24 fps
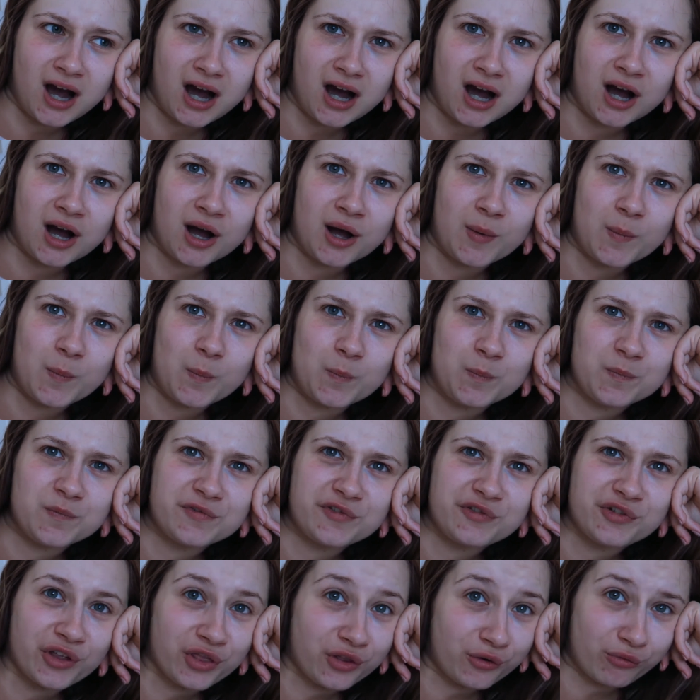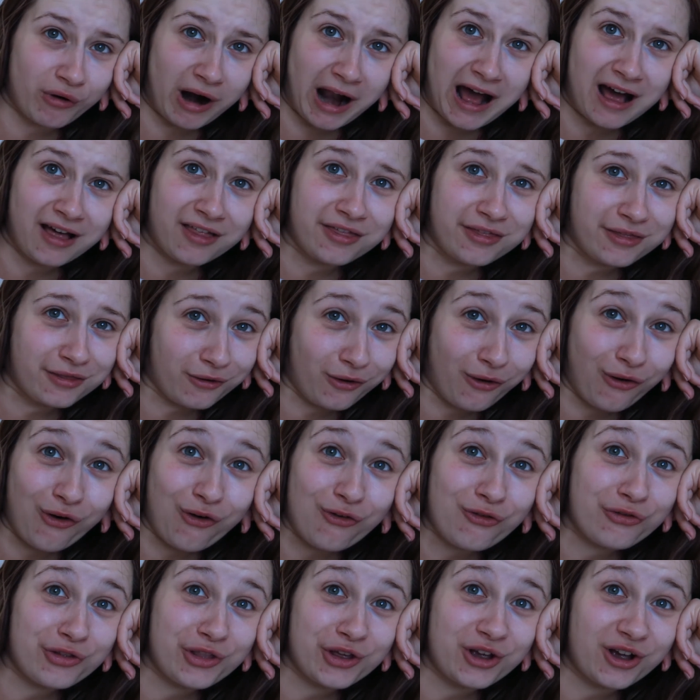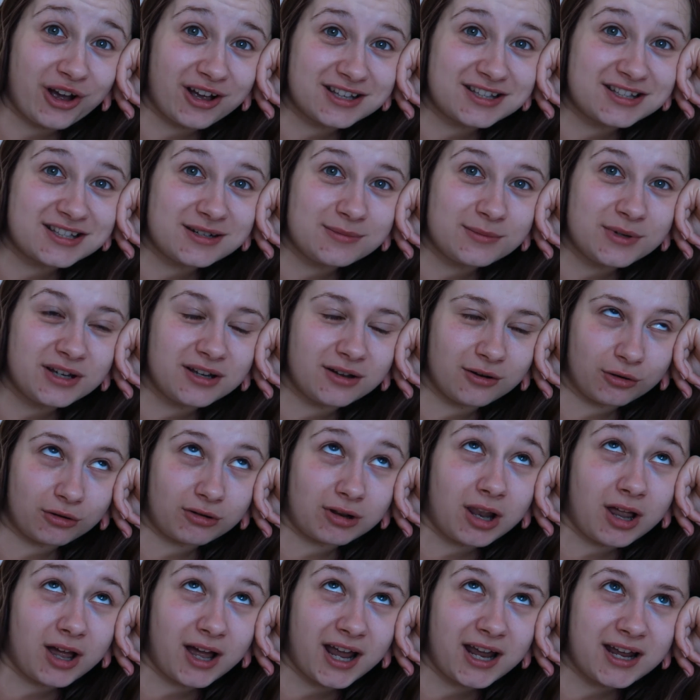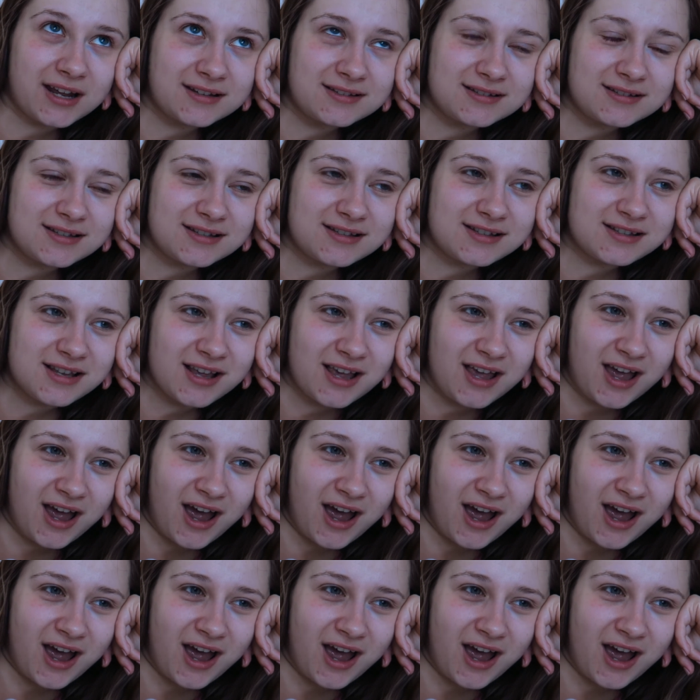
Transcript: for the wrath of the customer or clients.